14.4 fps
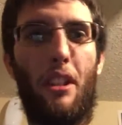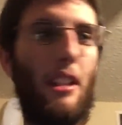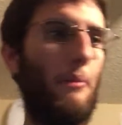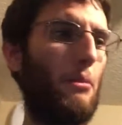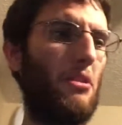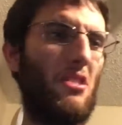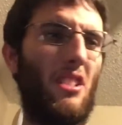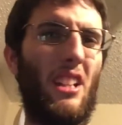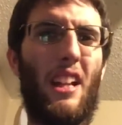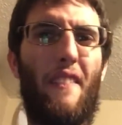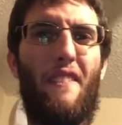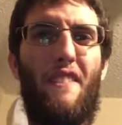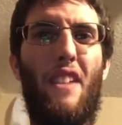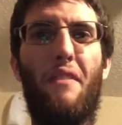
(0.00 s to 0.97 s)
The gimbal's only
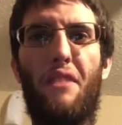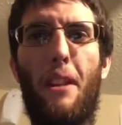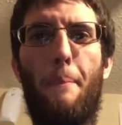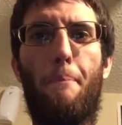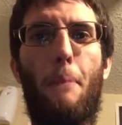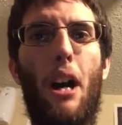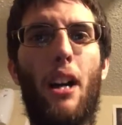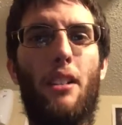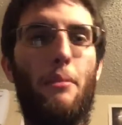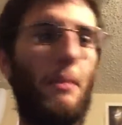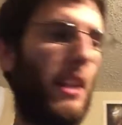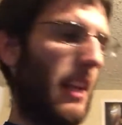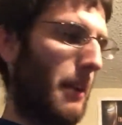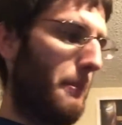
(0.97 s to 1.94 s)
like $50.
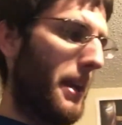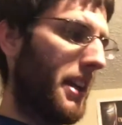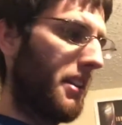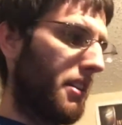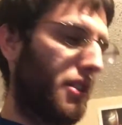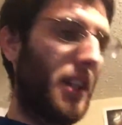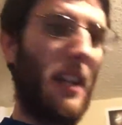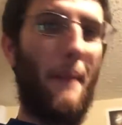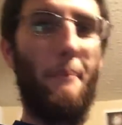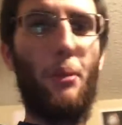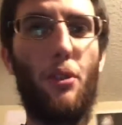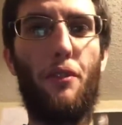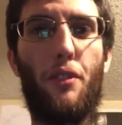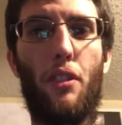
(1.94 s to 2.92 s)
I mean, they can make another
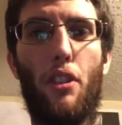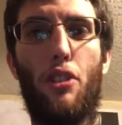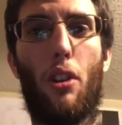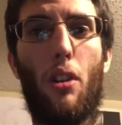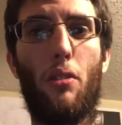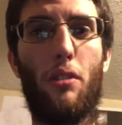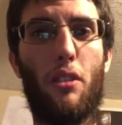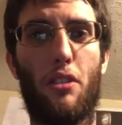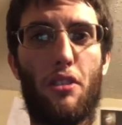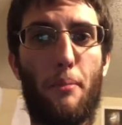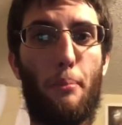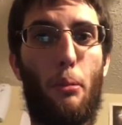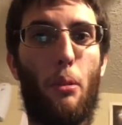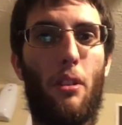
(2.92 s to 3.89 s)
gimbal for the drone to
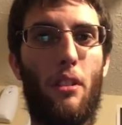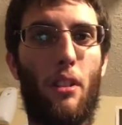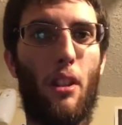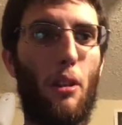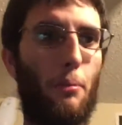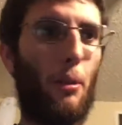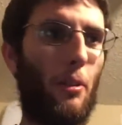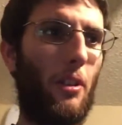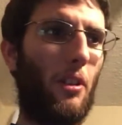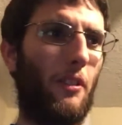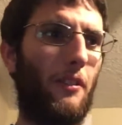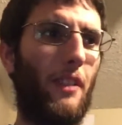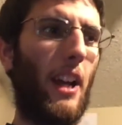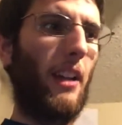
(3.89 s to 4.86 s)
support the GoPro
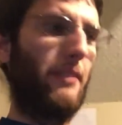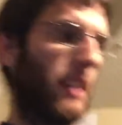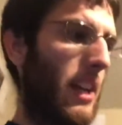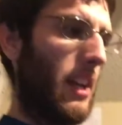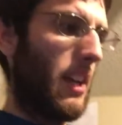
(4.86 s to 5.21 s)
Hero 5.